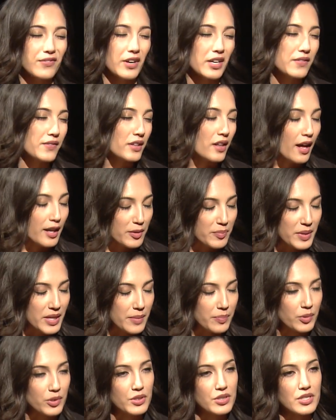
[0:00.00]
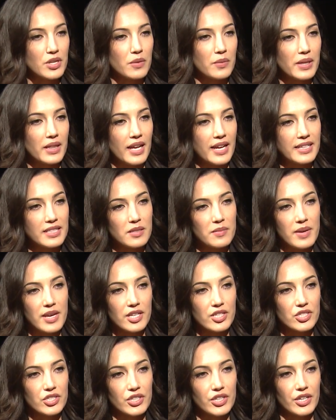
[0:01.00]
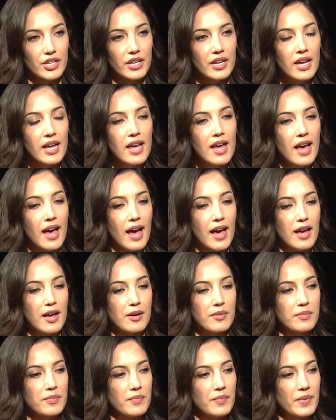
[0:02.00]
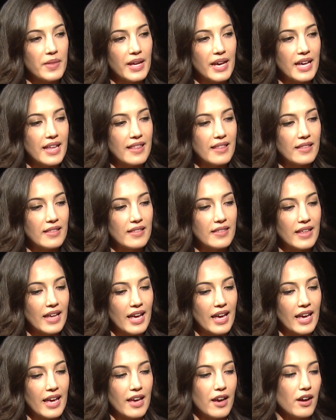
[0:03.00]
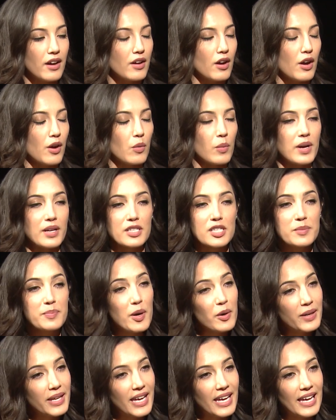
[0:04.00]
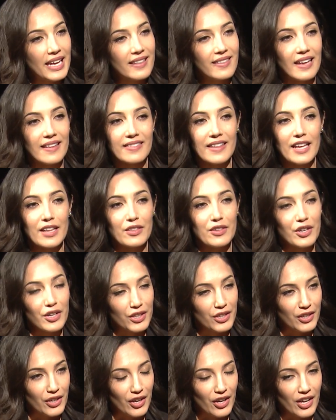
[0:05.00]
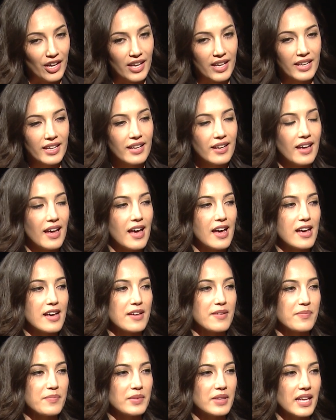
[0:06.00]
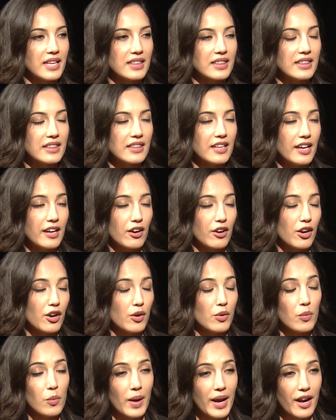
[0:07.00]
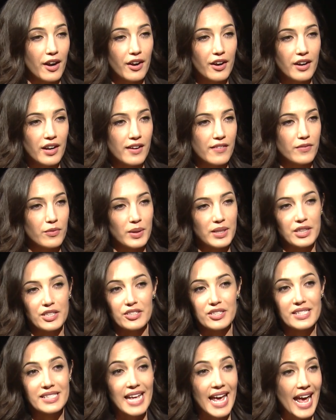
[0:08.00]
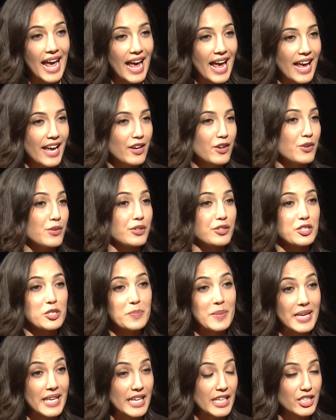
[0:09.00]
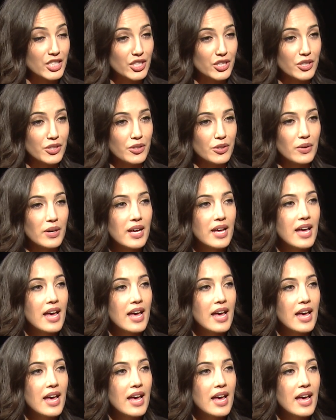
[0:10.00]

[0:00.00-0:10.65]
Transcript: front of a lot of people, so we like to make sure that they are well-spoken, that they look good, that they are aware of what they're saying, who they're speaking to.